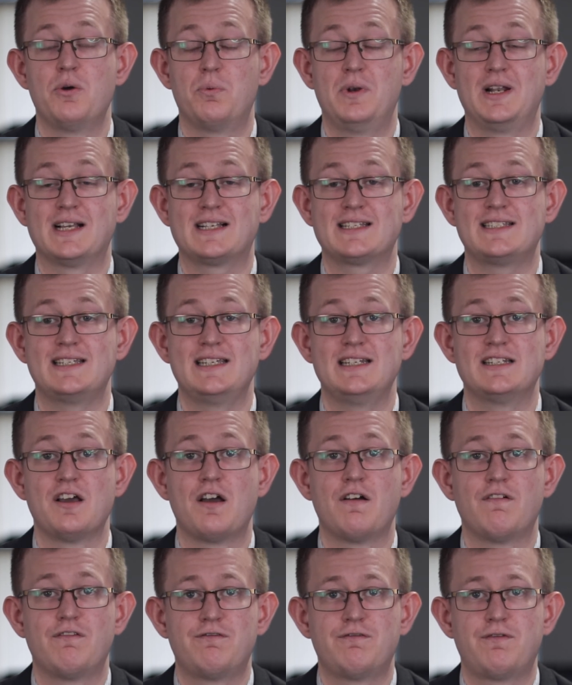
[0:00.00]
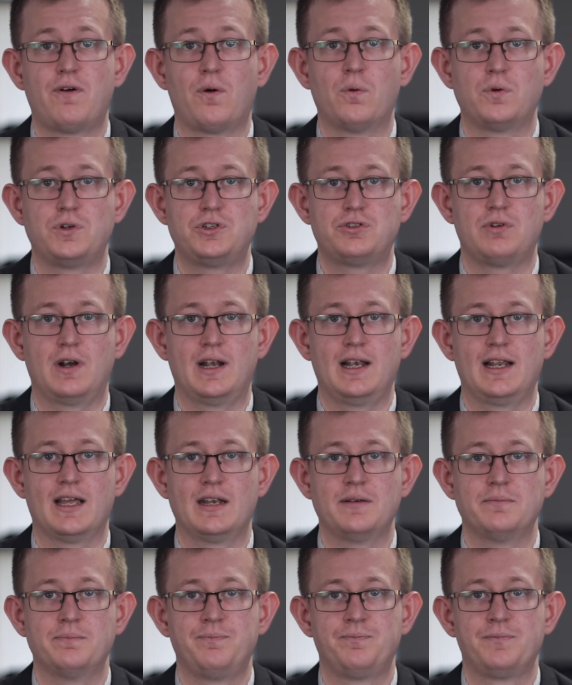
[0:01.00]
will exceed $4
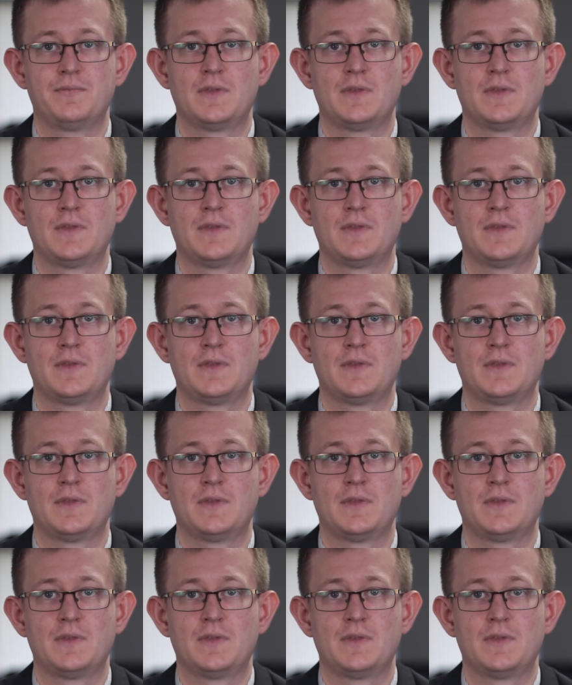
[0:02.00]
trillion.